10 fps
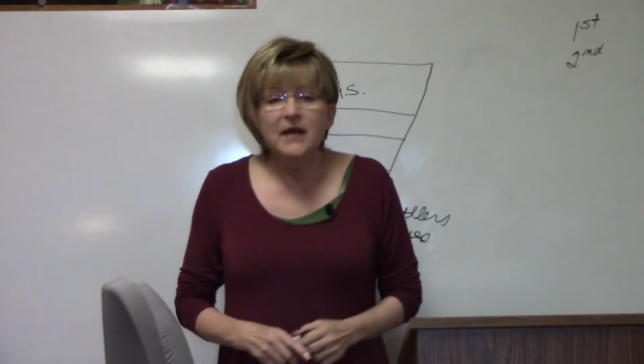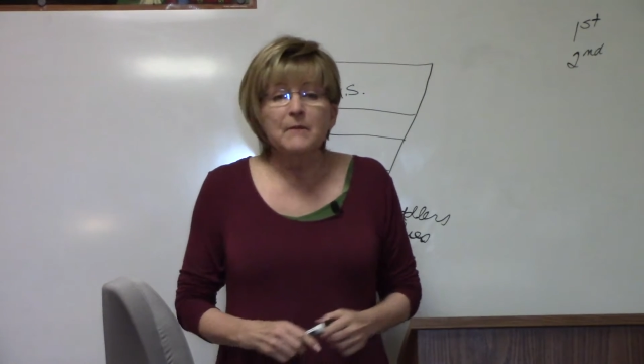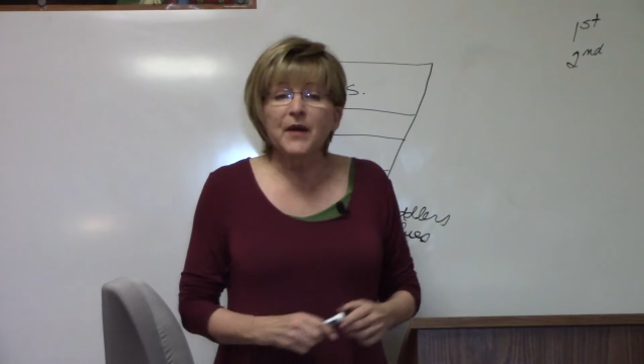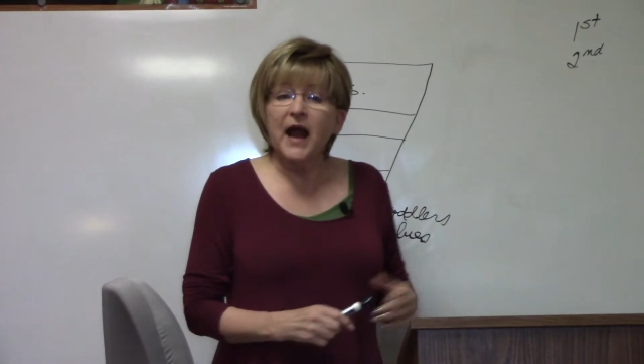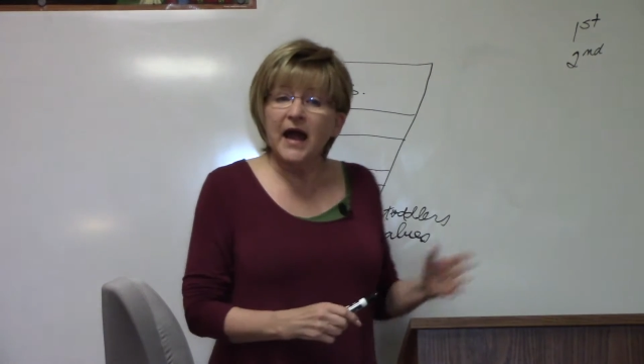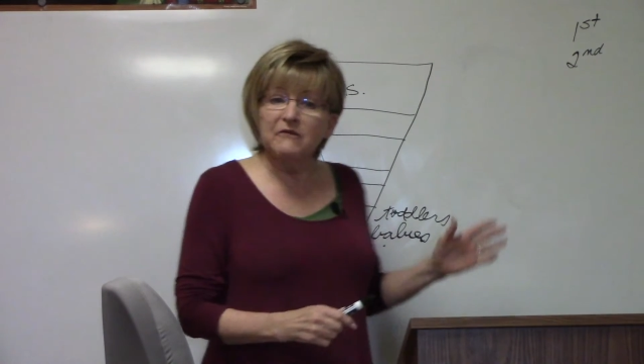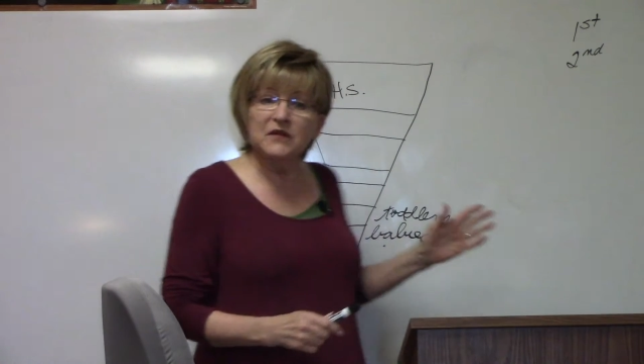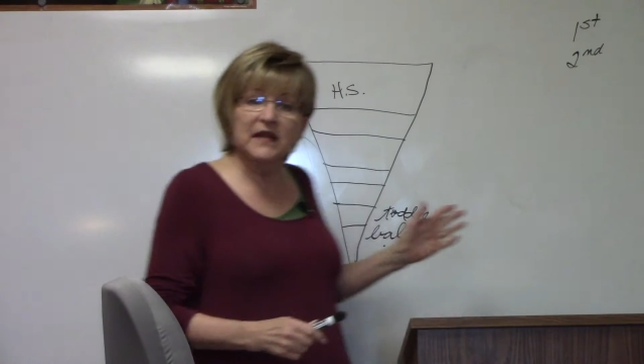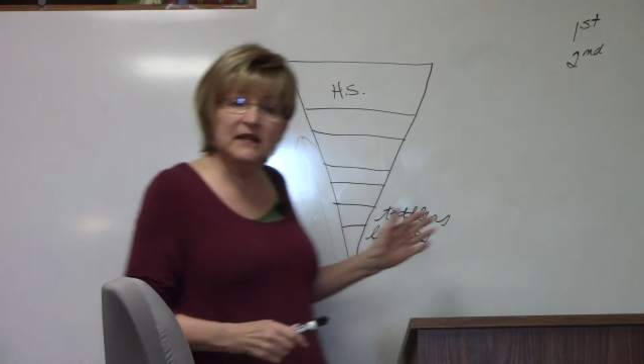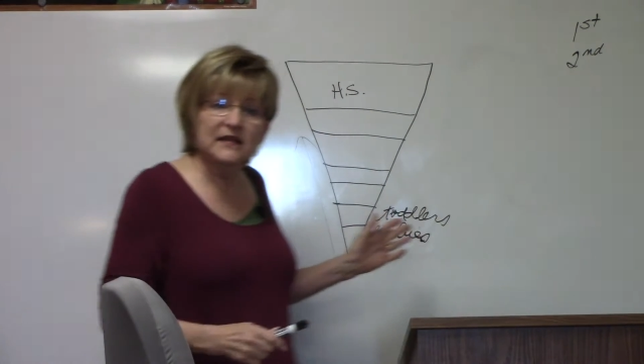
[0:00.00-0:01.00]
But I
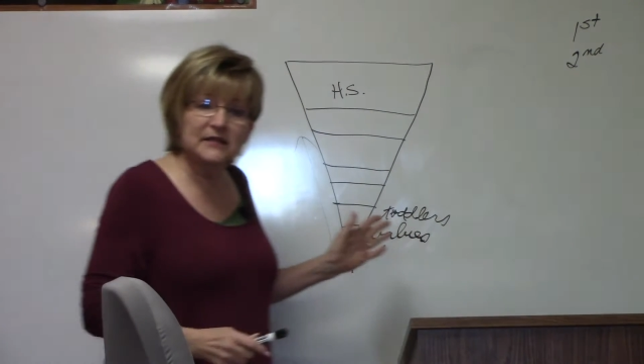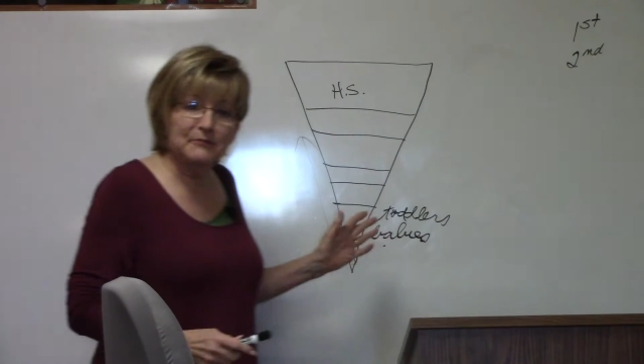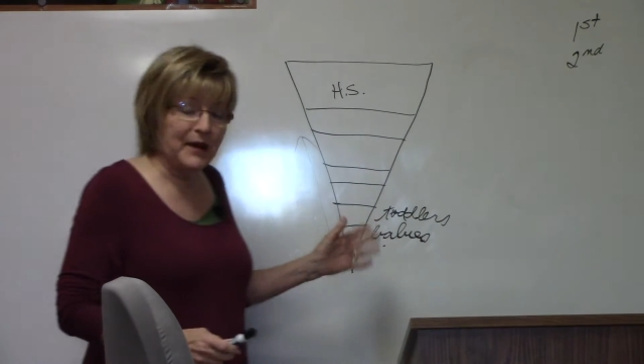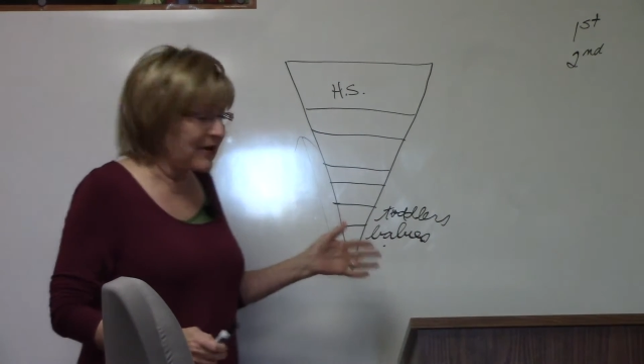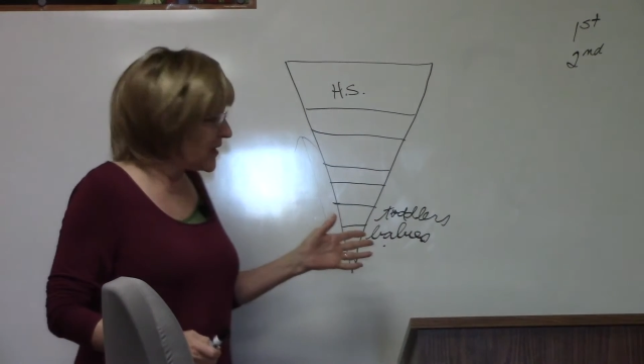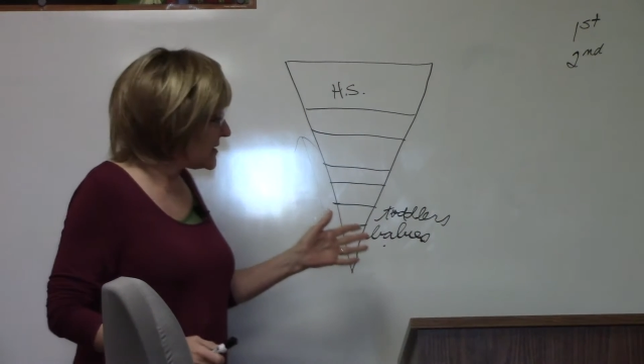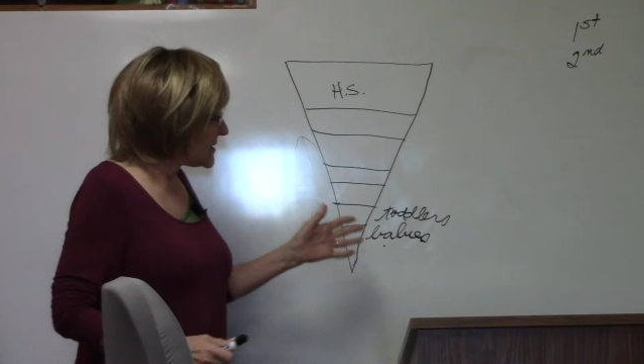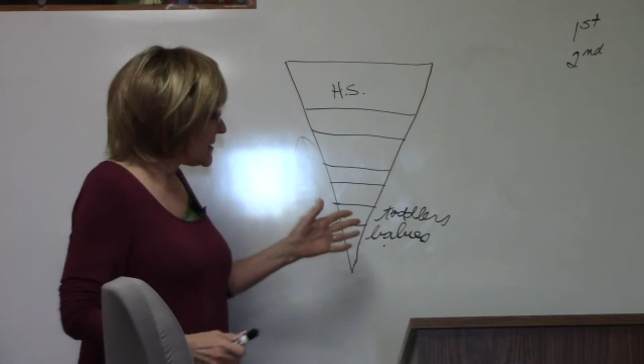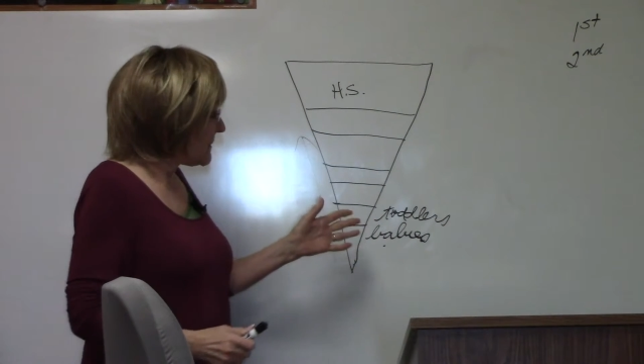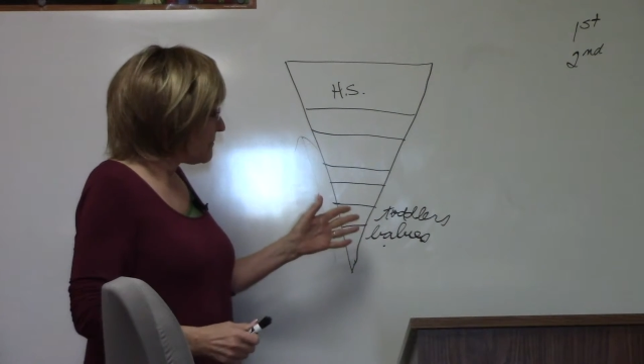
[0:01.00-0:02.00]
would get these
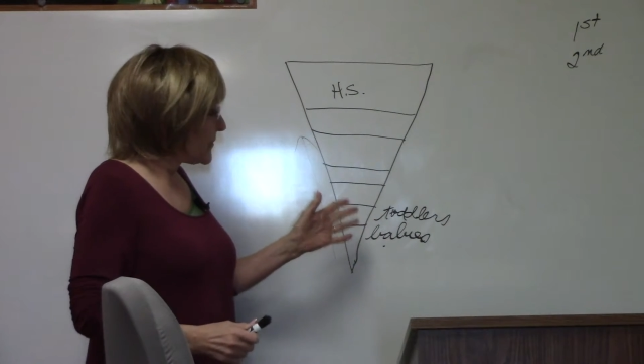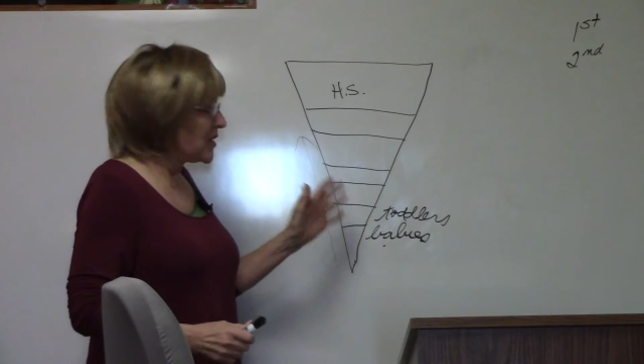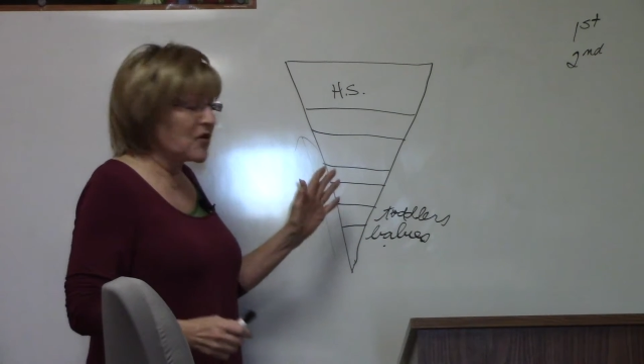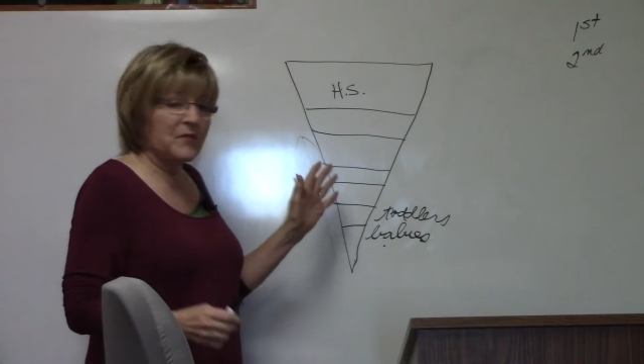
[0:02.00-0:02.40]
parents, you know,